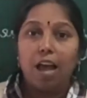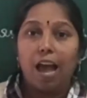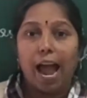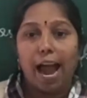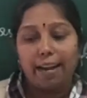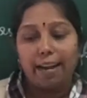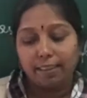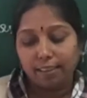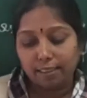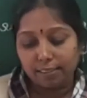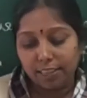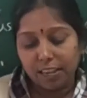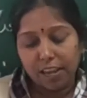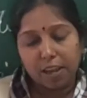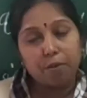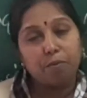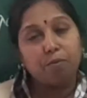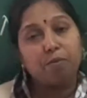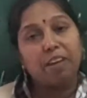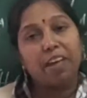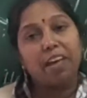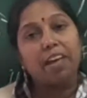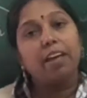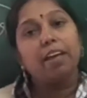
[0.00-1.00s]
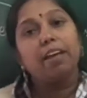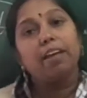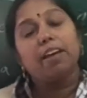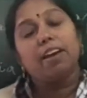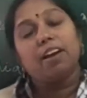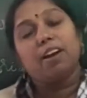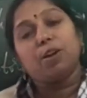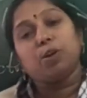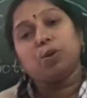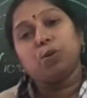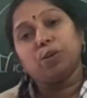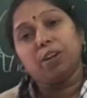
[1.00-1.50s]
And in the same
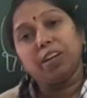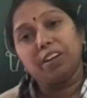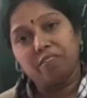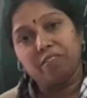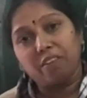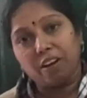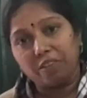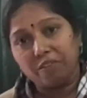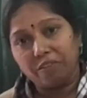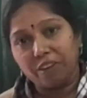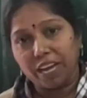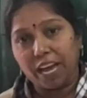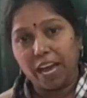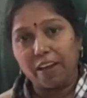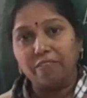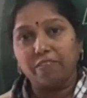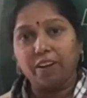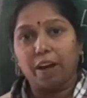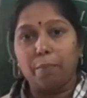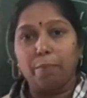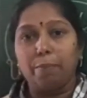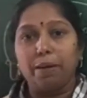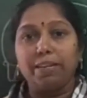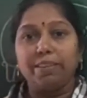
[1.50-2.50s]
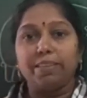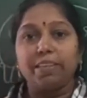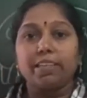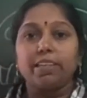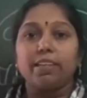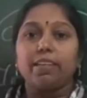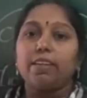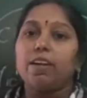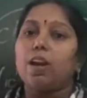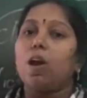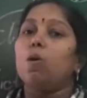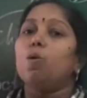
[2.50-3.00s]
way, Unit 1 we have completed,